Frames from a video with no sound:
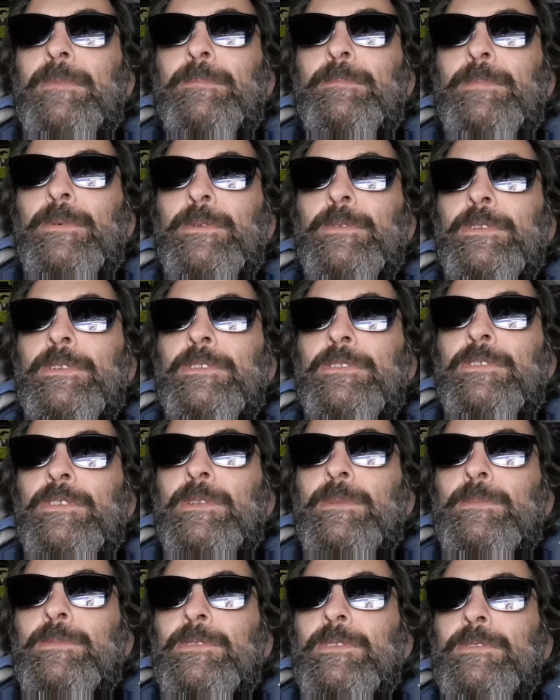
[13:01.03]
both in
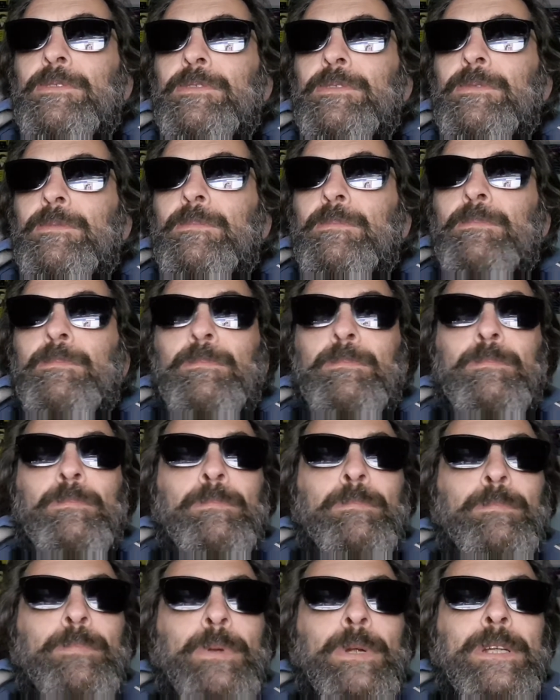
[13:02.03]
terms of
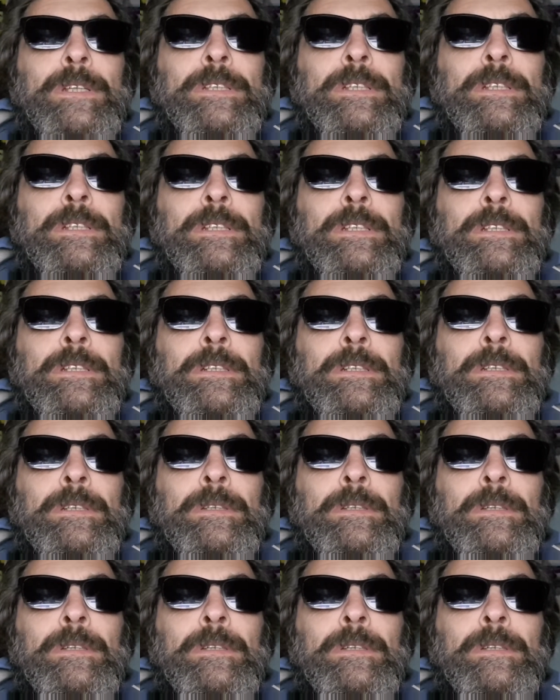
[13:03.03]
practically